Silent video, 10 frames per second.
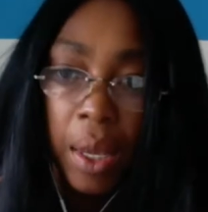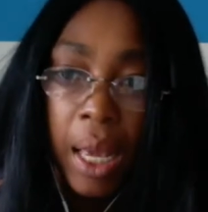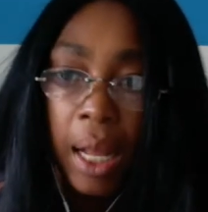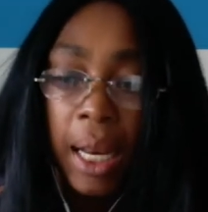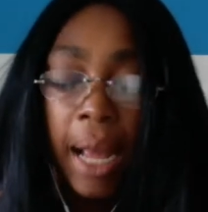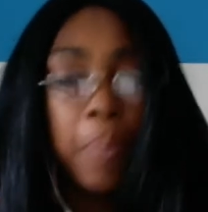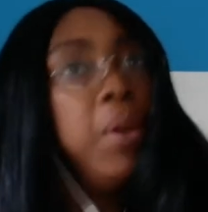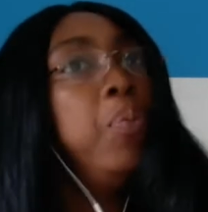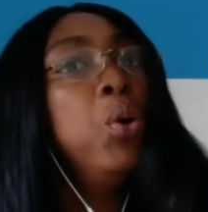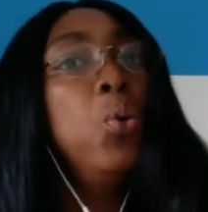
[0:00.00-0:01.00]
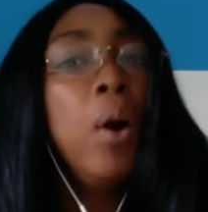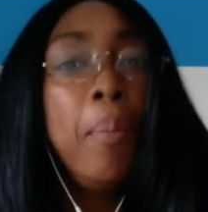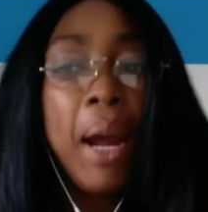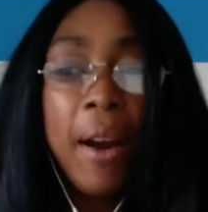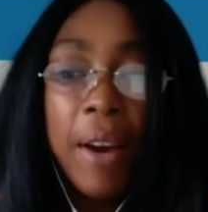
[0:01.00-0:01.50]
like people who are
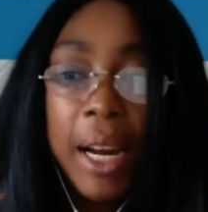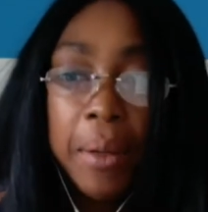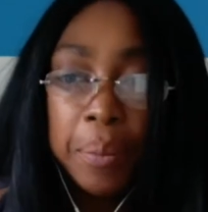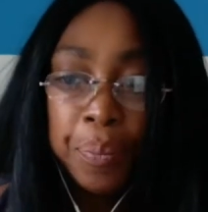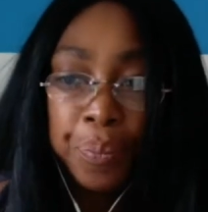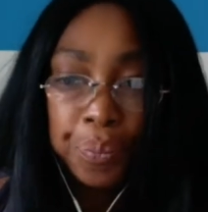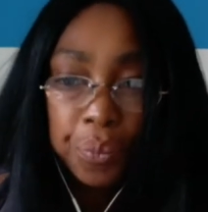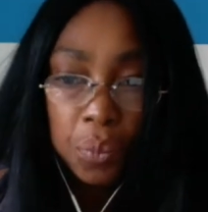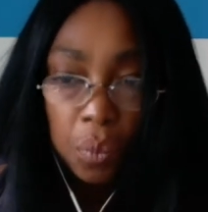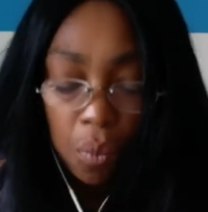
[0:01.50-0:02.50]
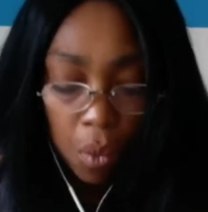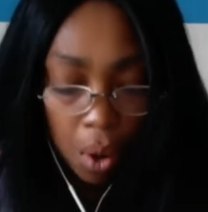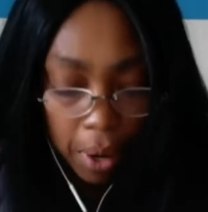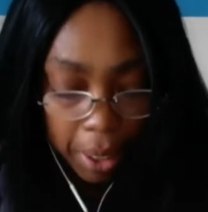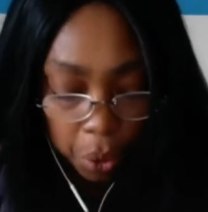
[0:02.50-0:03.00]
married.
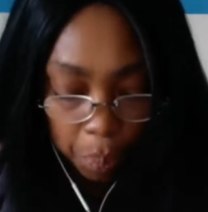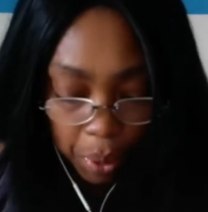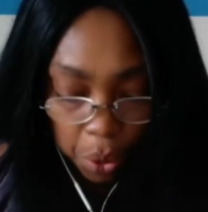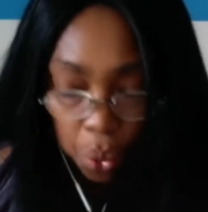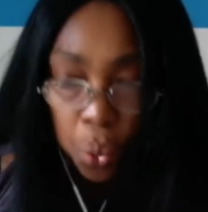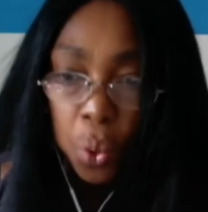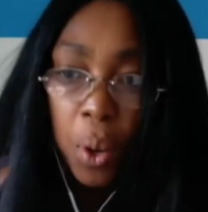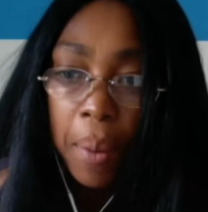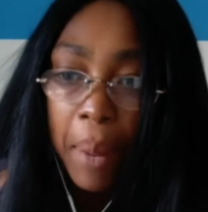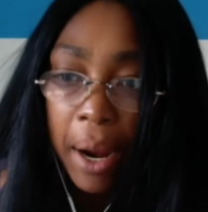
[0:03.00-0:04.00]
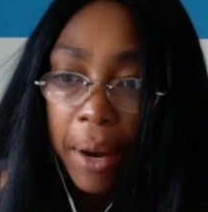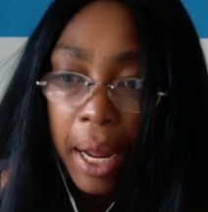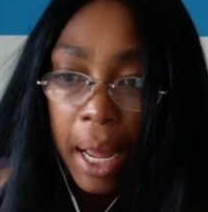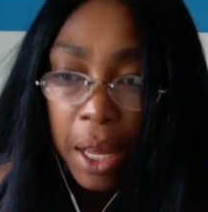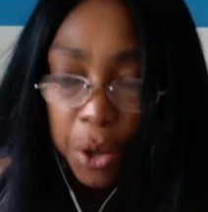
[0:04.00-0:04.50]
Or it could be you who are married.
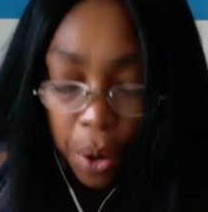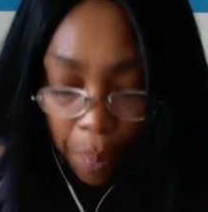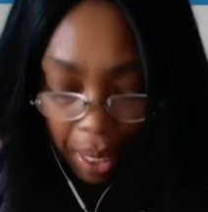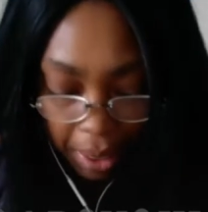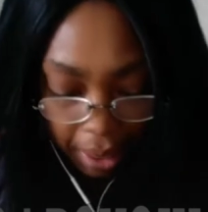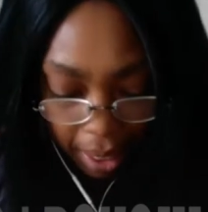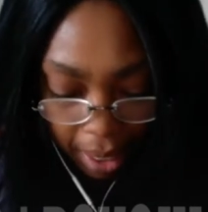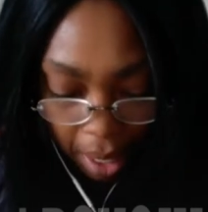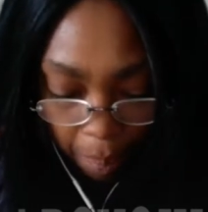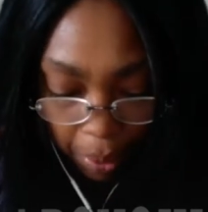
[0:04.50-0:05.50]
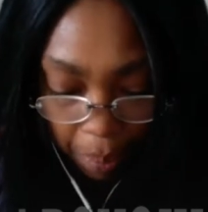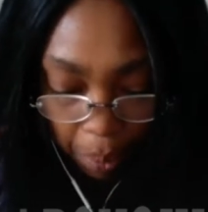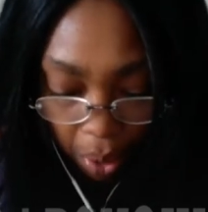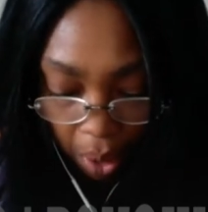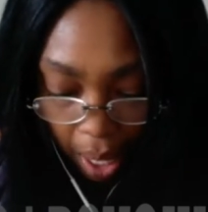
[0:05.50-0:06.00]
You're meeting
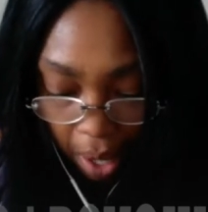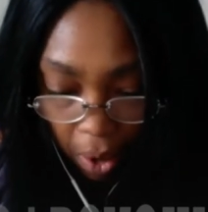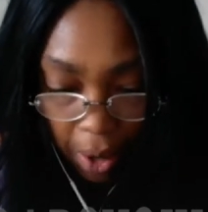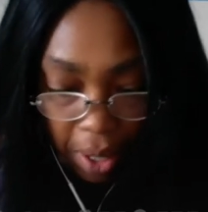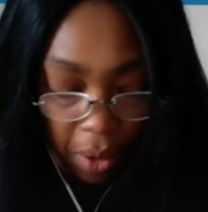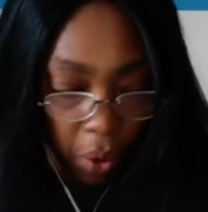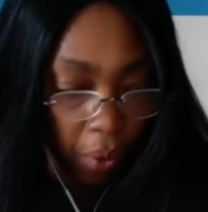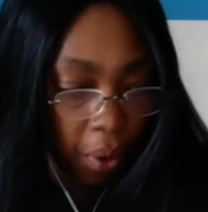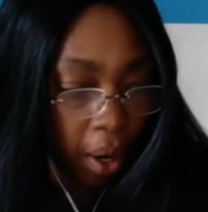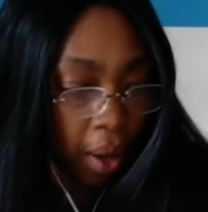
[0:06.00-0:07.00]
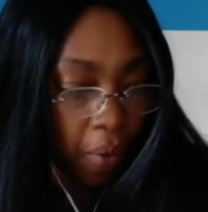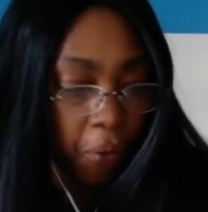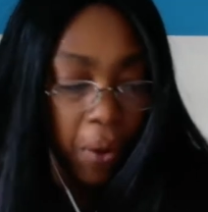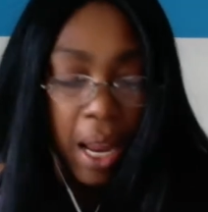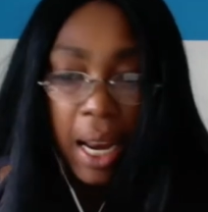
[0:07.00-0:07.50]
people, or you're
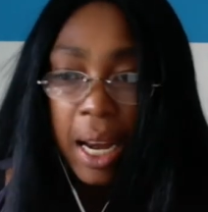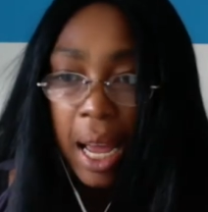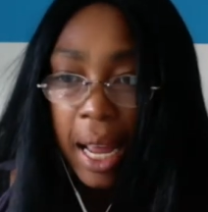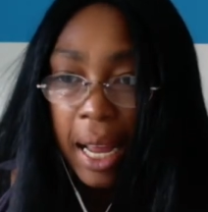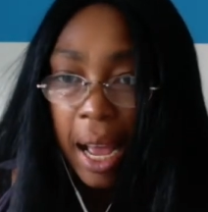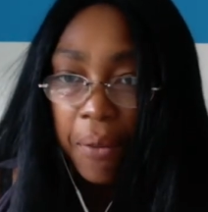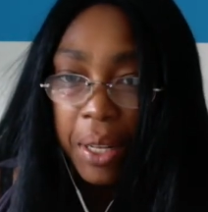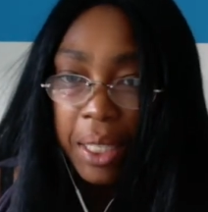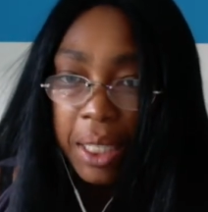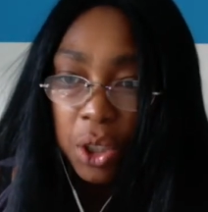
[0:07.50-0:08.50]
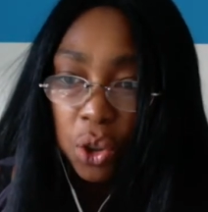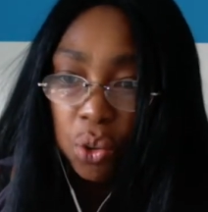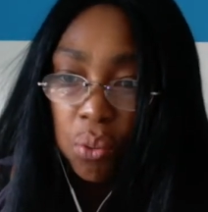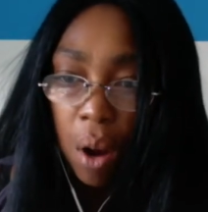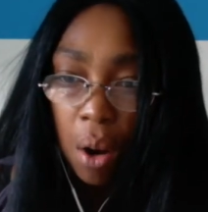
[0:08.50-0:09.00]
feeling and having these
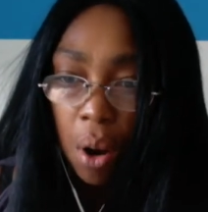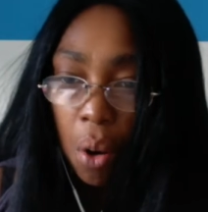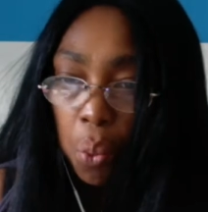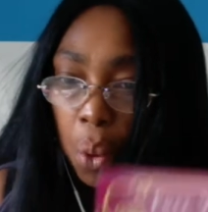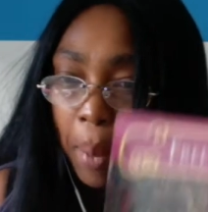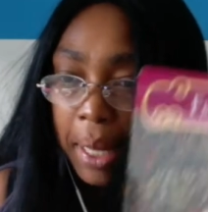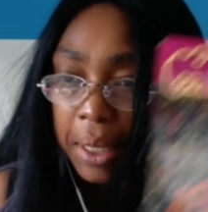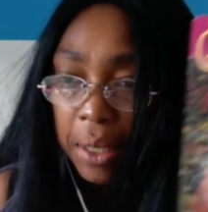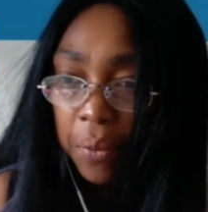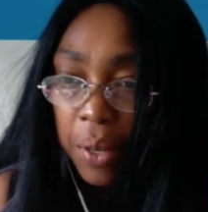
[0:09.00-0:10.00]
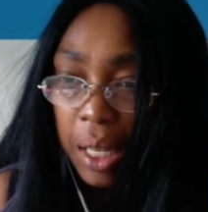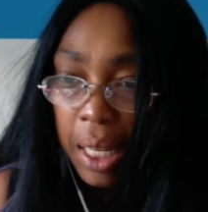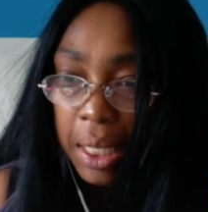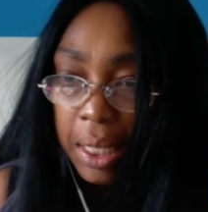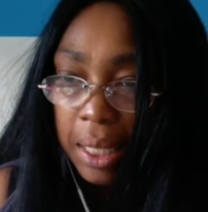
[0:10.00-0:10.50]
strong romantic
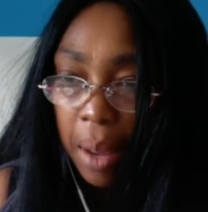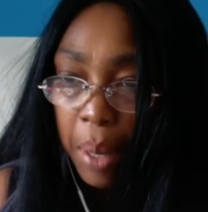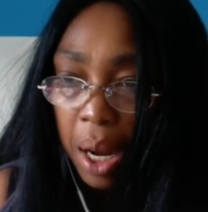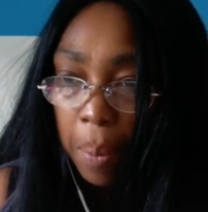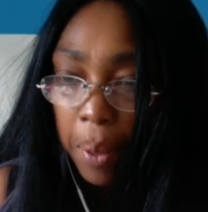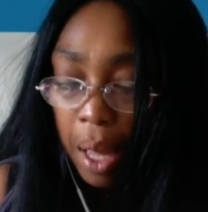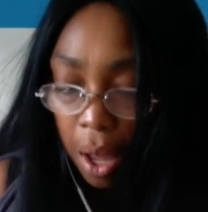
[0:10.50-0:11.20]
feelings coming up.